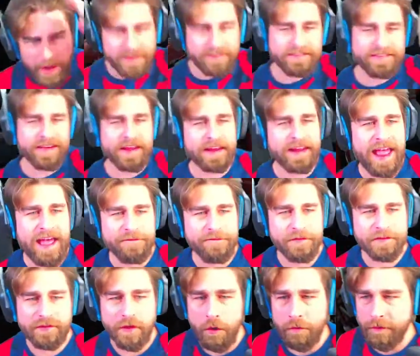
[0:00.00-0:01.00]
Second half
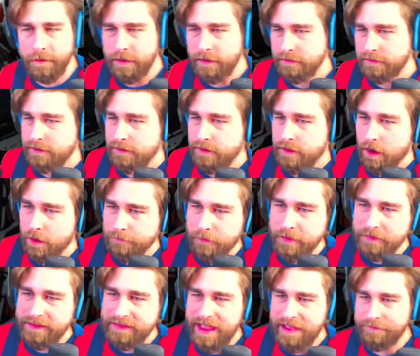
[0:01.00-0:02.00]
is over. Our
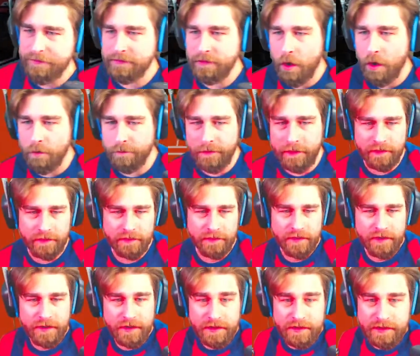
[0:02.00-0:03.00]
first half is over.
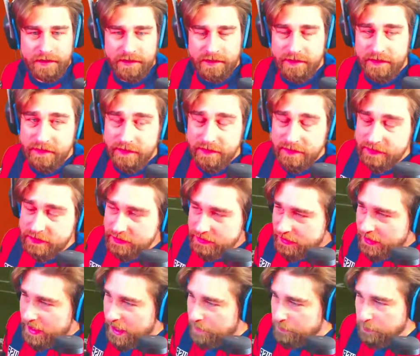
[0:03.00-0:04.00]

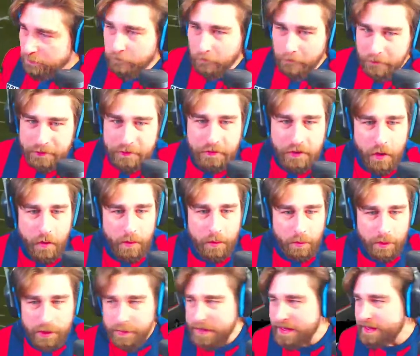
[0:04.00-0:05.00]
And before you know it,
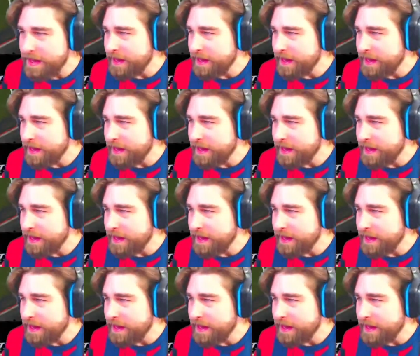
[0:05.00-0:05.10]
we're going to be